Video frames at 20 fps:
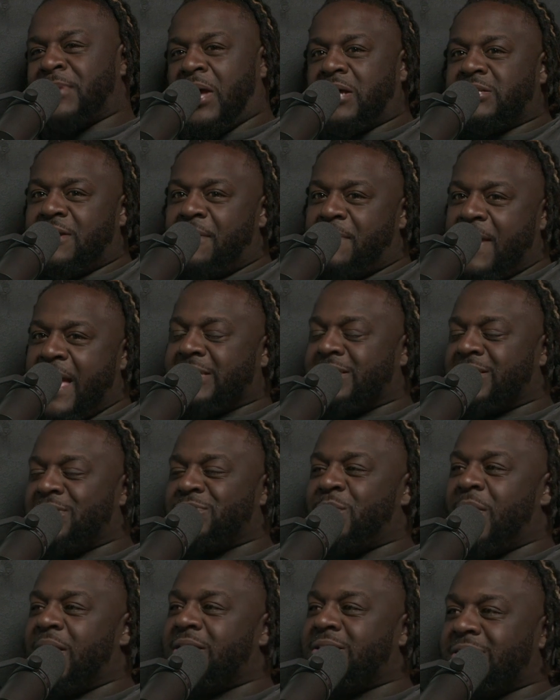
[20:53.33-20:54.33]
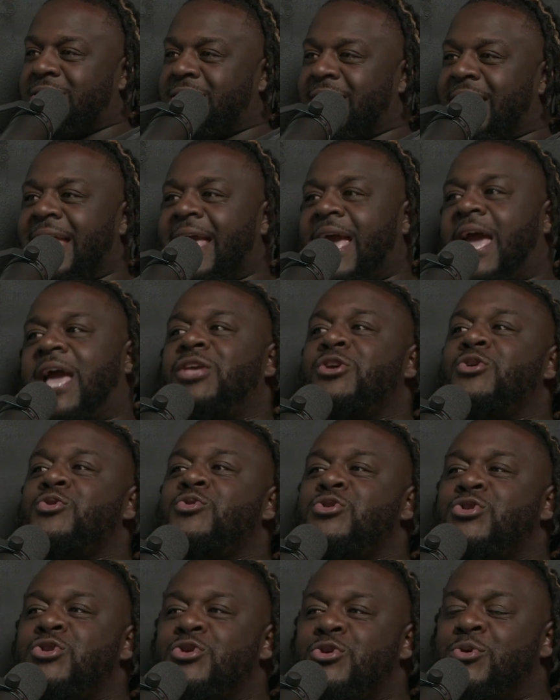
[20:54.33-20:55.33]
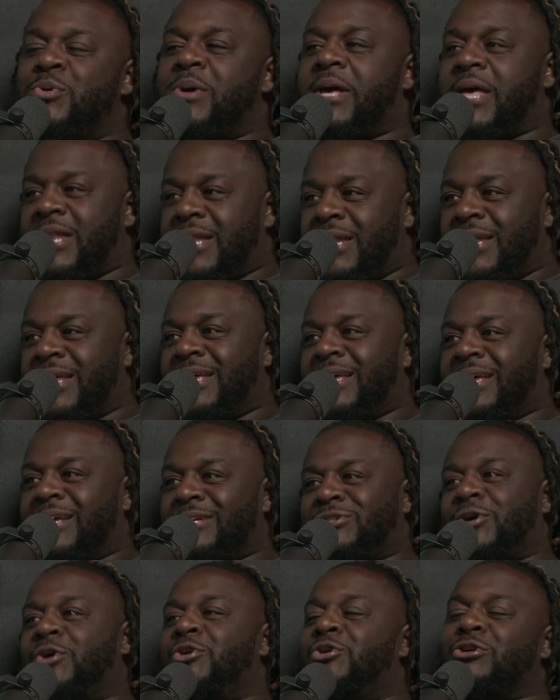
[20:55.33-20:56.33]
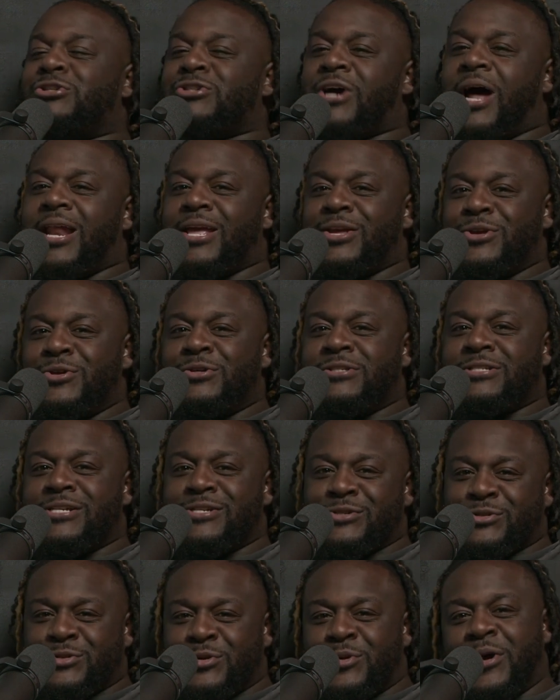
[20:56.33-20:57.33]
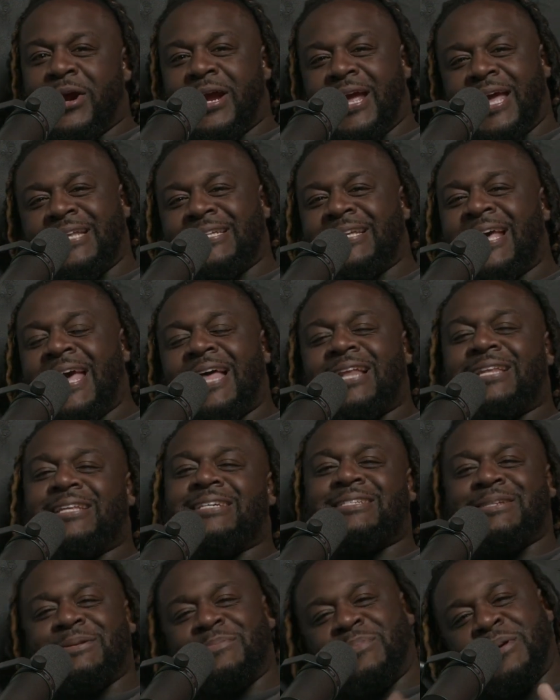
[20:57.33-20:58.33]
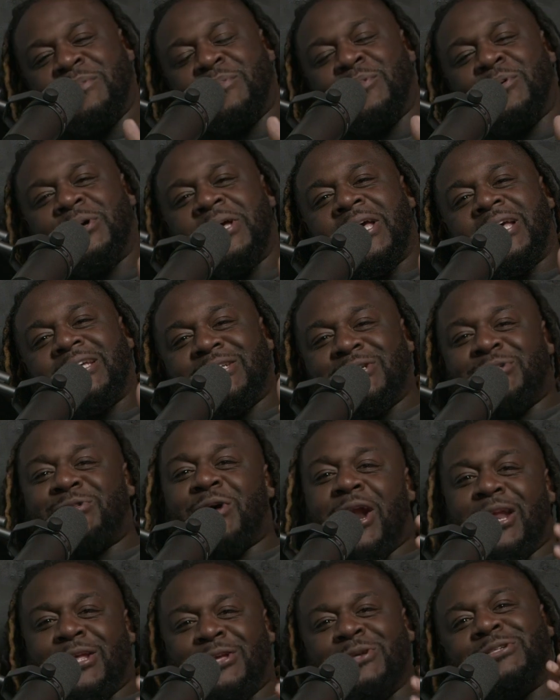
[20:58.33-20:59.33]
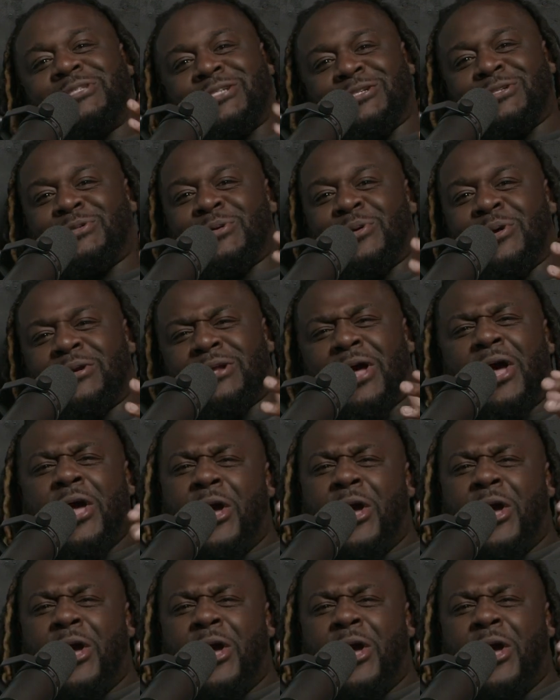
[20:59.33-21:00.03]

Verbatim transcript: I was in a bad situation, and you knew it. So you're trying to use this story and listen, people. She's trying to use this story.